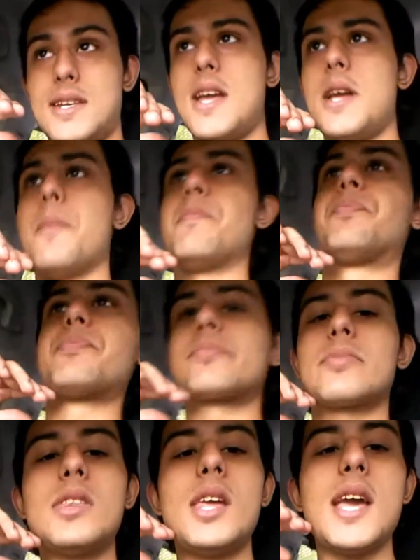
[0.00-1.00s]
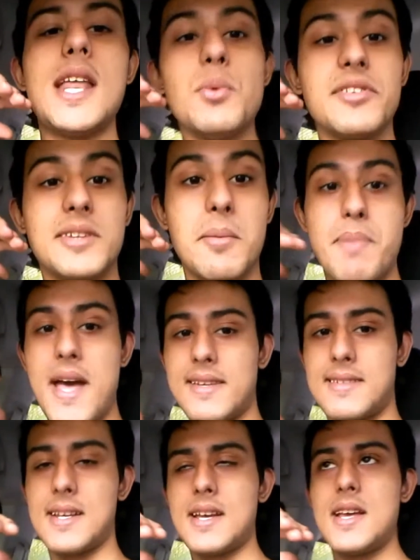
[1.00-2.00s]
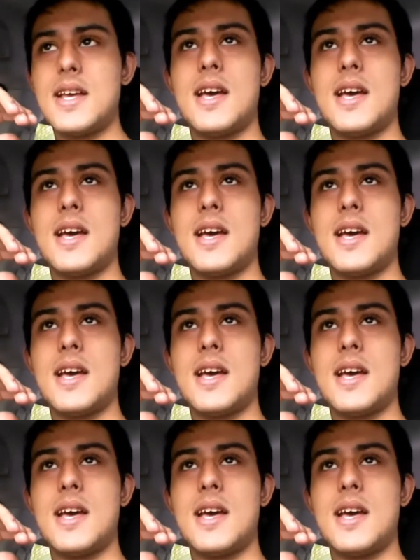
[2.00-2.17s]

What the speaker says: day, and it was the best.